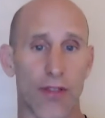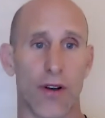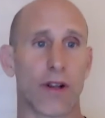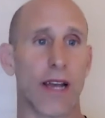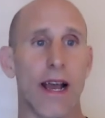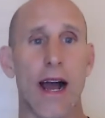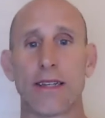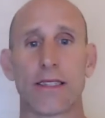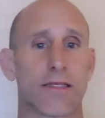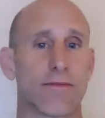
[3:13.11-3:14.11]
Okay, I
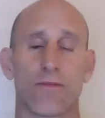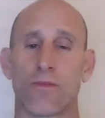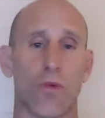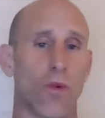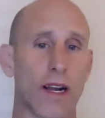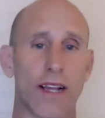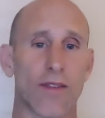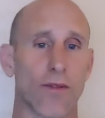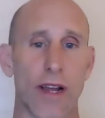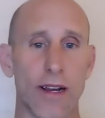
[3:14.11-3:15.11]
just want to get
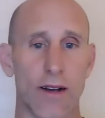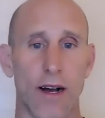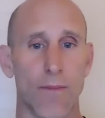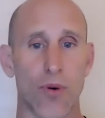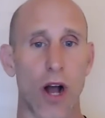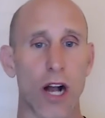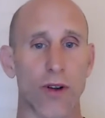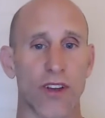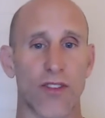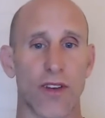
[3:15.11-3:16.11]
some great
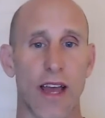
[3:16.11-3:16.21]
progress,